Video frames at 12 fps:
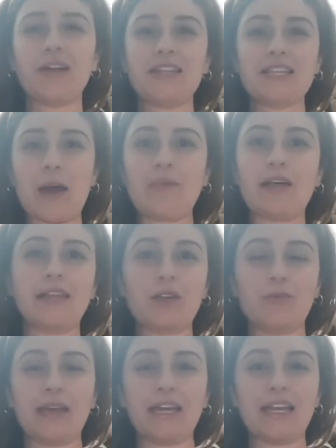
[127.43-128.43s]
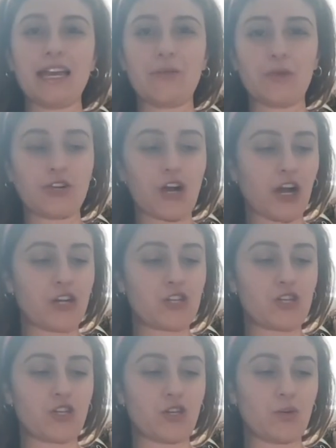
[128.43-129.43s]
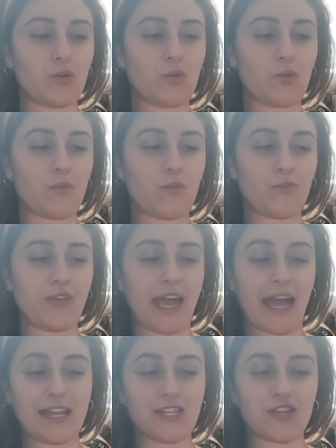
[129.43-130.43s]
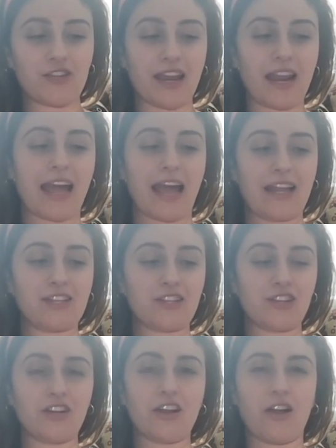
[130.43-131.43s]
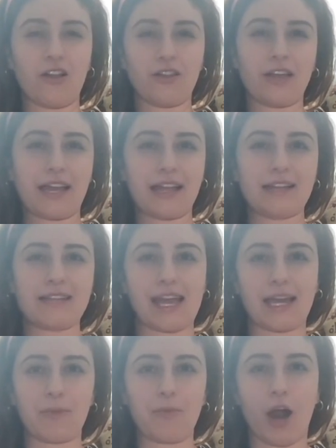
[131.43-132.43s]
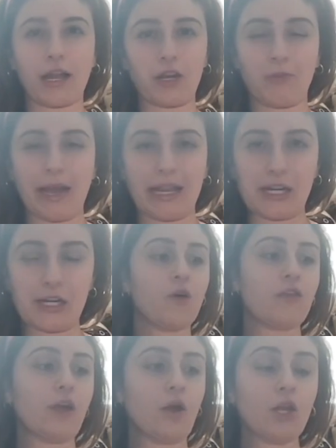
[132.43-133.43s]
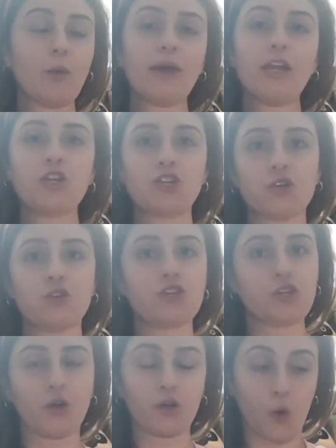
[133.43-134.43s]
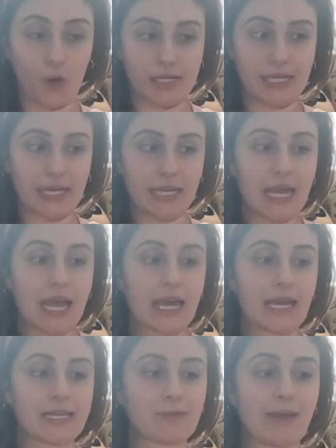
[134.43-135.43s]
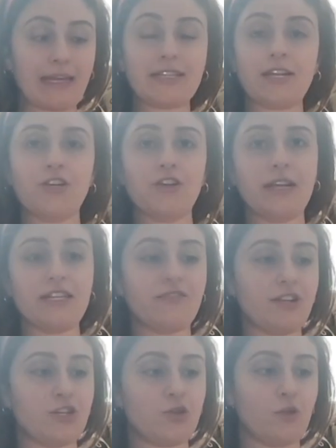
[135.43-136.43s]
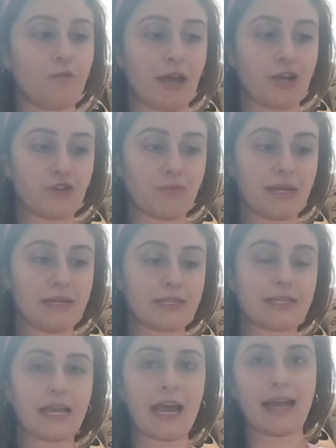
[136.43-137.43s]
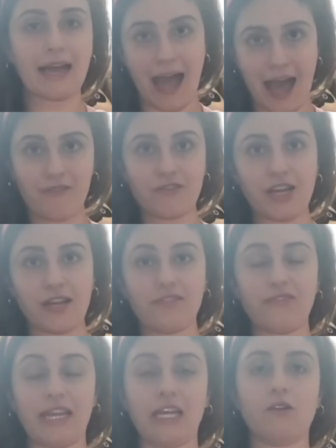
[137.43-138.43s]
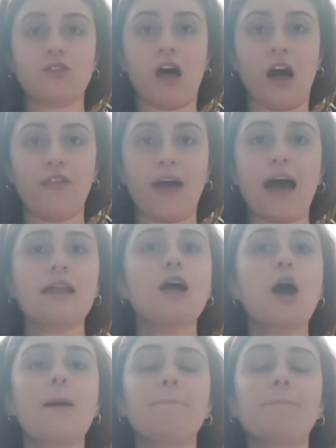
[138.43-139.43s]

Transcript: depth a little bit in regard to the answer that I answered, and I'll like take it apart little by little. The only way to choose your corset is based on your individual measurements, and I have done videos on that, but